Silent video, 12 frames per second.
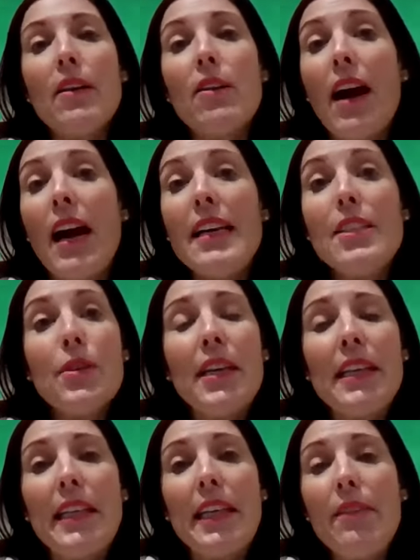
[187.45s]
Guys, you
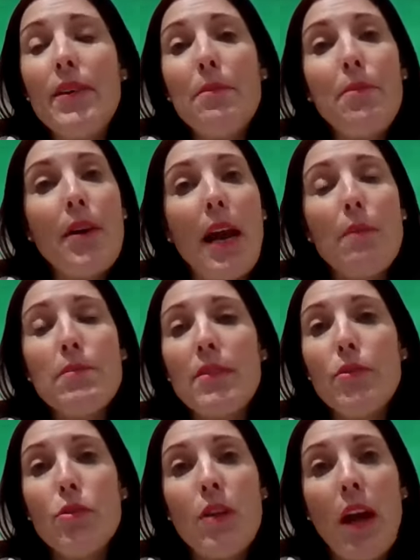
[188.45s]
can even perhaps,
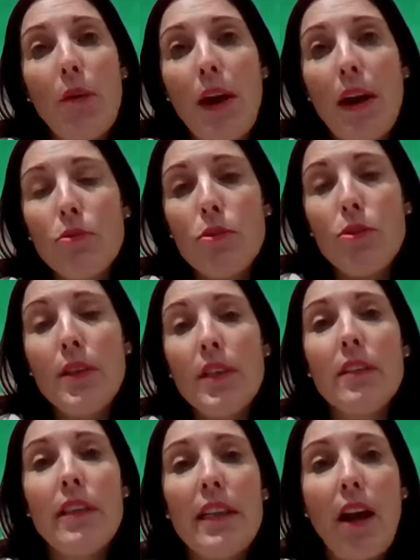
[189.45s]
if you know how to do it,
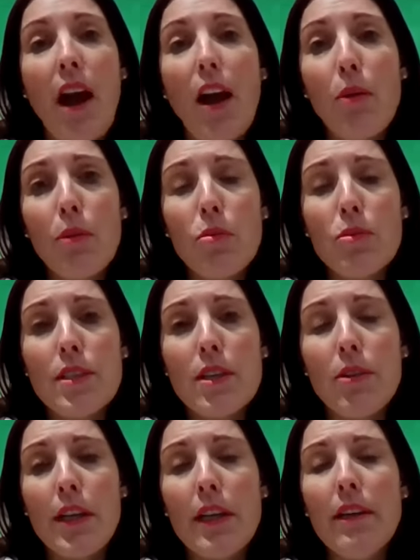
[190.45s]
and then I will also
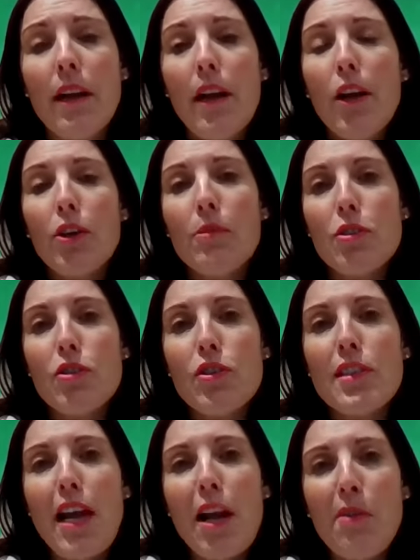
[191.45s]
learn, you must
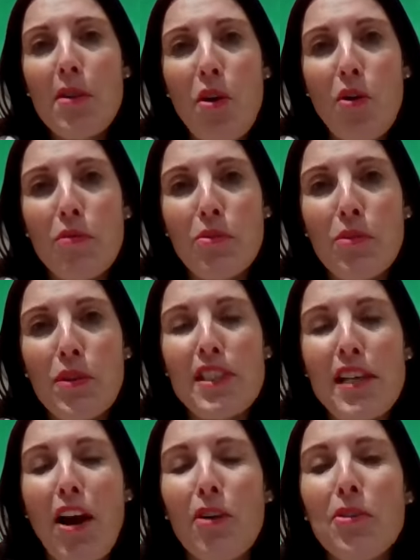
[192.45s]
just tell me afterwards
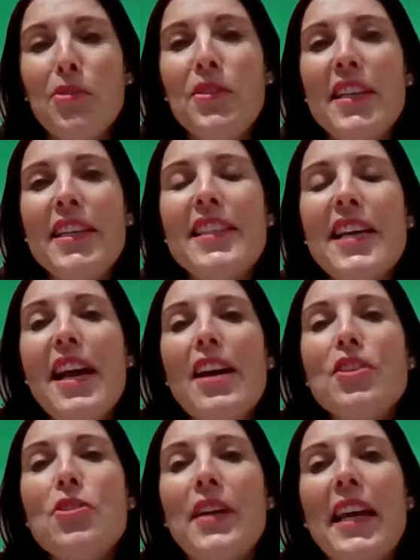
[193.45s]
how you did it,
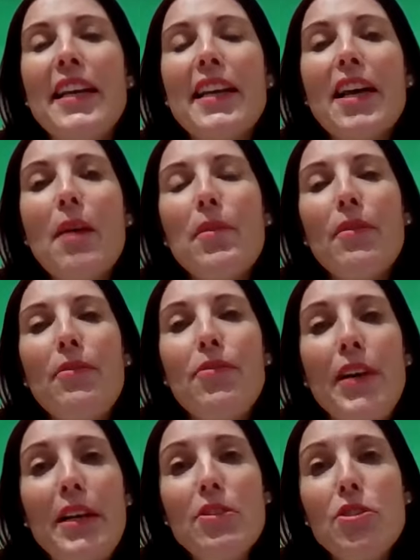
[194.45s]
to get a couple of
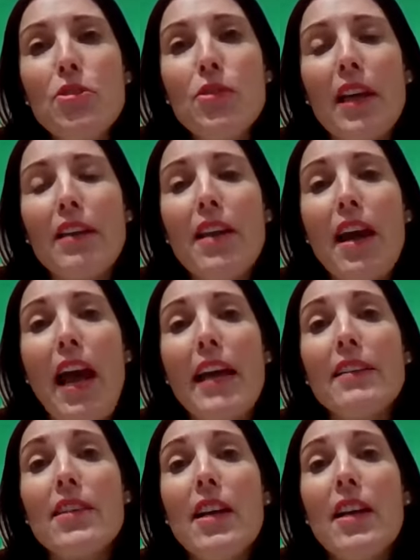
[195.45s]
friends together
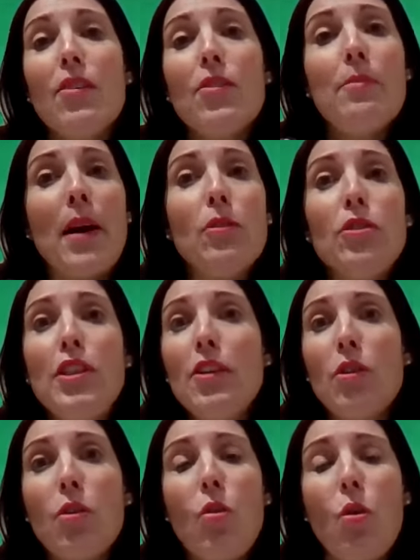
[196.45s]
and remotely
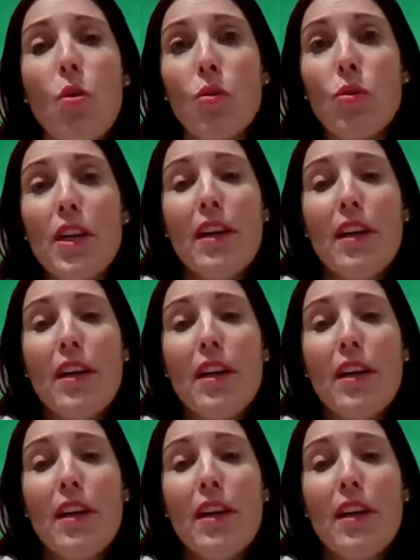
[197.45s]
record